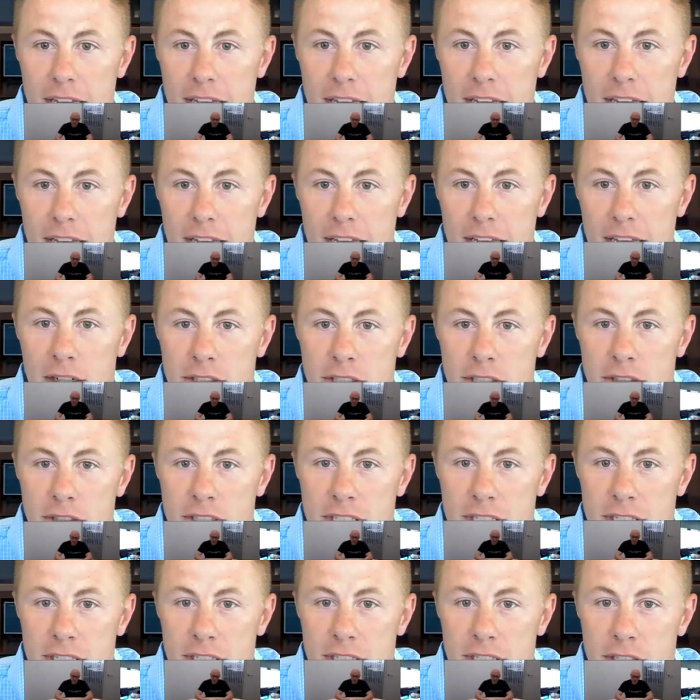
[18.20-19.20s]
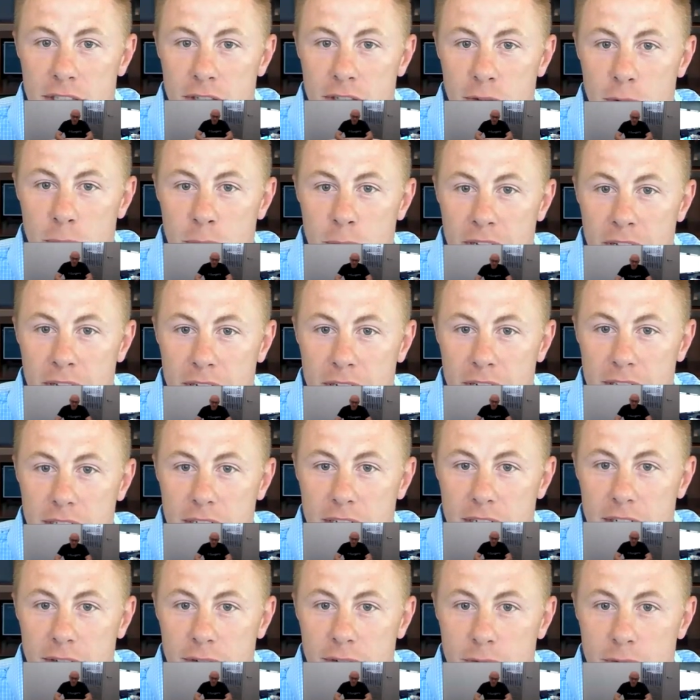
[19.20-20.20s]
and also Cesar
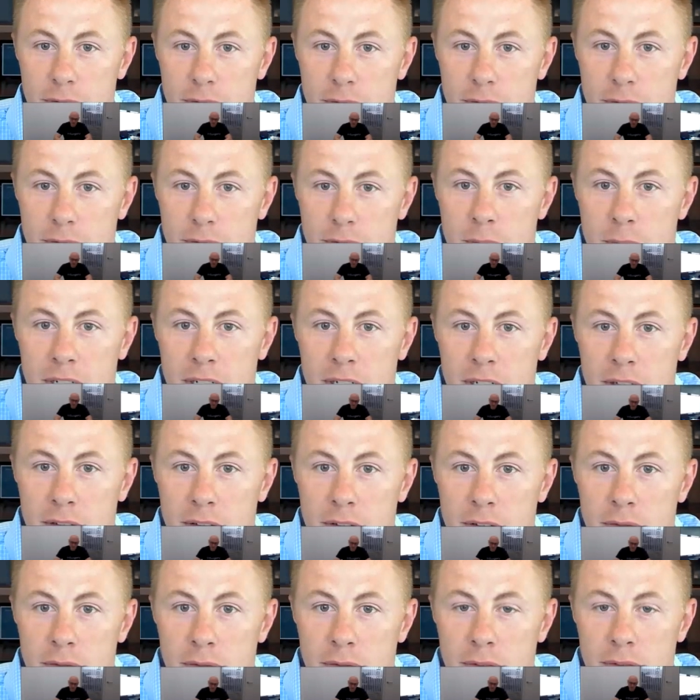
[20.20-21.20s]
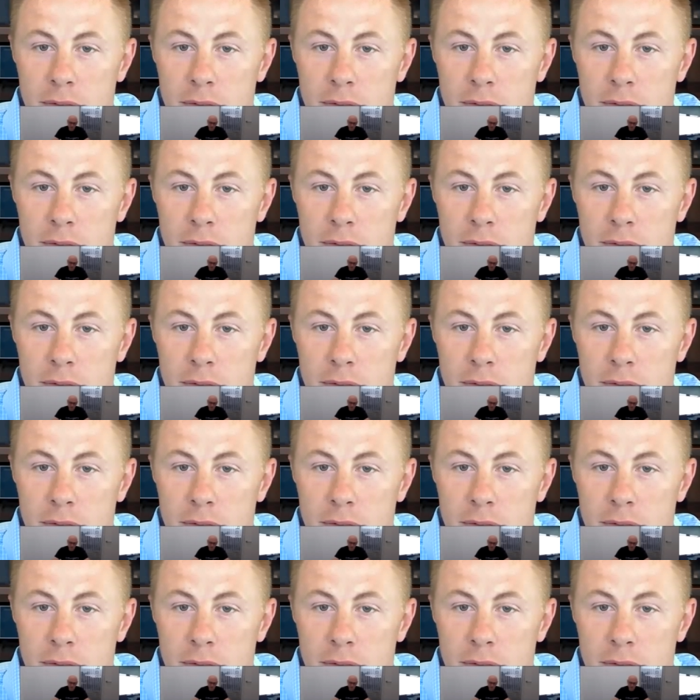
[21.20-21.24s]
Obediente from